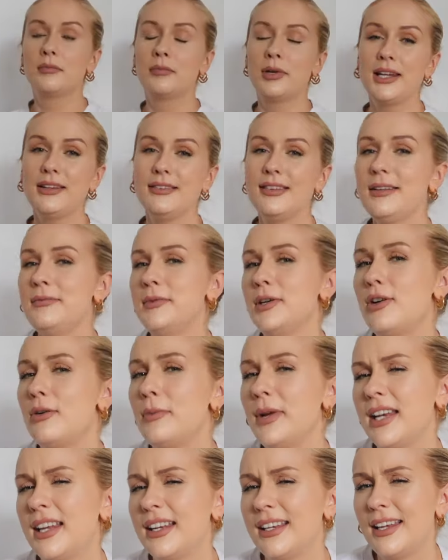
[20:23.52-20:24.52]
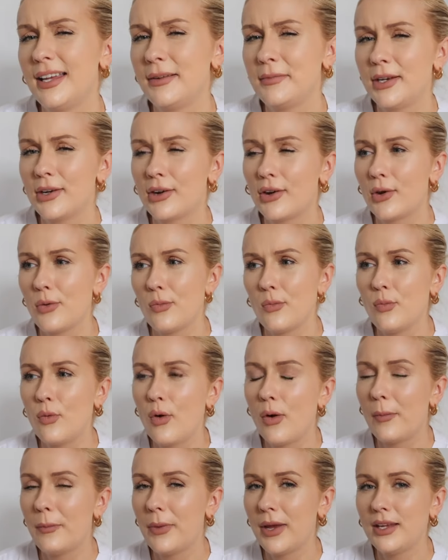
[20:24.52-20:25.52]
Please leave me a comment and let me know
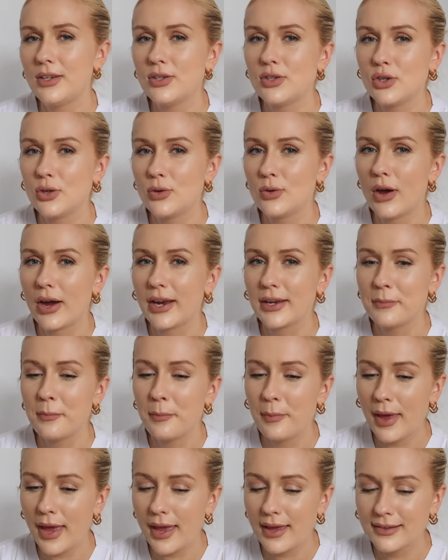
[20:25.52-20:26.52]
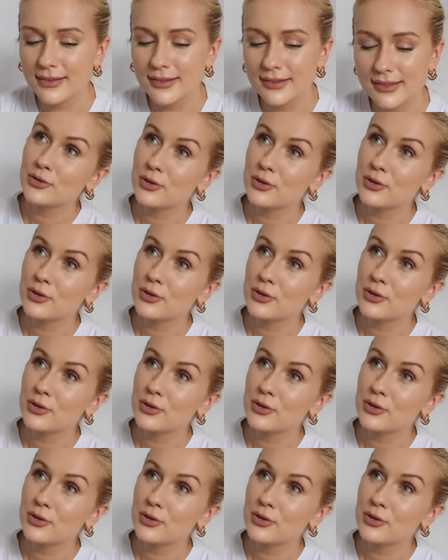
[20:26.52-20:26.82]
what piece you liked best.